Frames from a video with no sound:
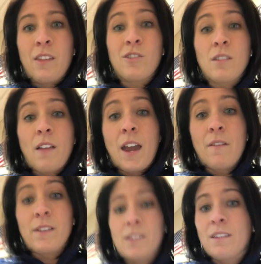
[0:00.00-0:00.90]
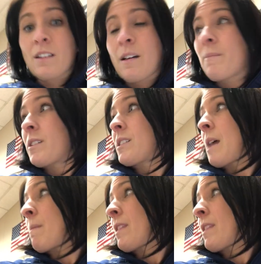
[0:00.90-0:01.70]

There's a lot of us in the club this time.